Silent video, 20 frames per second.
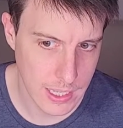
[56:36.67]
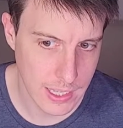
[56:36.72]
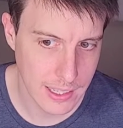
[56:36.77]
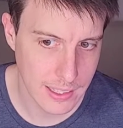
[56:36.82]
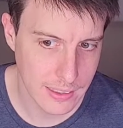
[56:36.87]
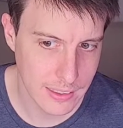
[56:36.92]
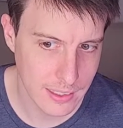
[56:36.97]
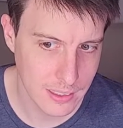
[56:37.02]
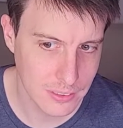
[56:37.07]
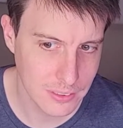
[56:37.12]

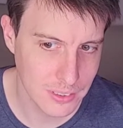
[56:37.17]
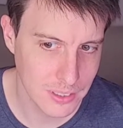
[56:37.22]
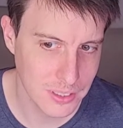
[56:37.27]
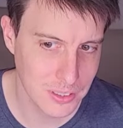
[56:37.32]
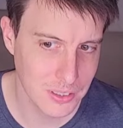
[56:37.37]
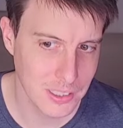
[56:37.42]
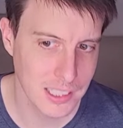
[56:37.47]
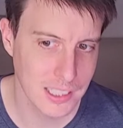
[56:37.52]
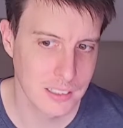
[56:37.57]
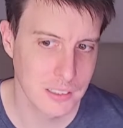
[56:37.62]
Hey, thanks for
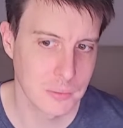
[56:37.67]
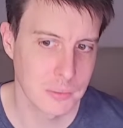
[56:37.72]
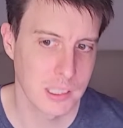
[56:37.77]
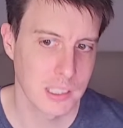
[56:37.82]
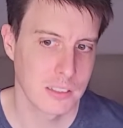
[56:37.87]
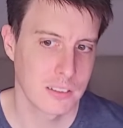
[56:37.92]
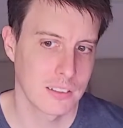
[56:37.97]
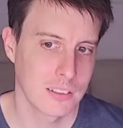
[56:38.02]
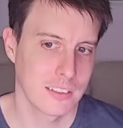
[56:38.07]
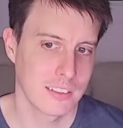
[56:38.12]
joining,
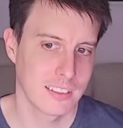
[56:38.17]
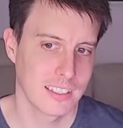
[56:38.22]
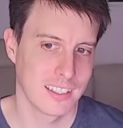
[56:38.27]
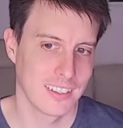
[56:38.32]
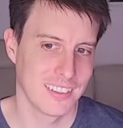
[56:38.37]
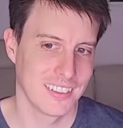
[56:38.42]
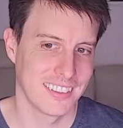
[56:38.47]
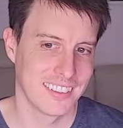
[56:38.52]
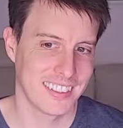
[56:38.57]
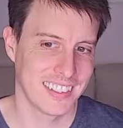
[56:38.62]
Demetrius.
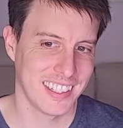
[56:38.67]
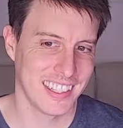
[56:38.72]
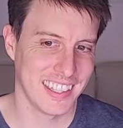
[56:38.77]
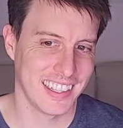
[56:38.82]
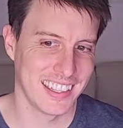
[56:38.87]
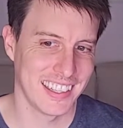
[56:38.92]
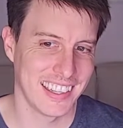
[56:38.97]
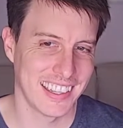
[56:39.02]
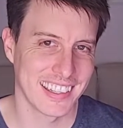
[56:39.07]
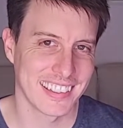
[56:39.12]
I'll see
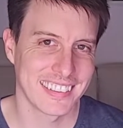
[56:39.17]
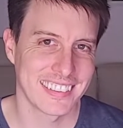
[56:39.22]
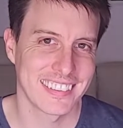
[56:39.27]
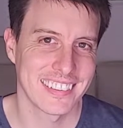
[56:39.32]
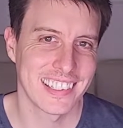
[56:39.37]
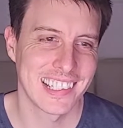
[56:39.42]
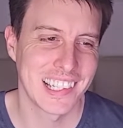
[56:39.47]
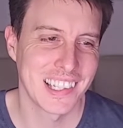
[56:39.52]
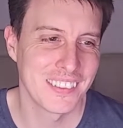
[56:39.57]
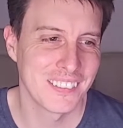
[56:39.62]
you
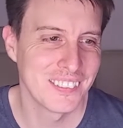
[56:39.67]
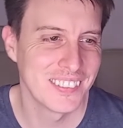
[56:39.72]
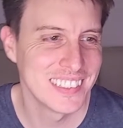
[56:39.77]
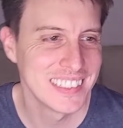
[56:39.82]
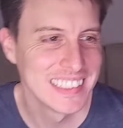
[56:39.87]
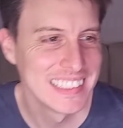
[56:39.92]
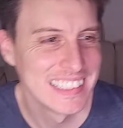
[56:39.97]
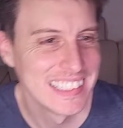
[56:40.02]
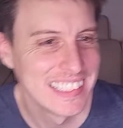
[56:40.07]
next time.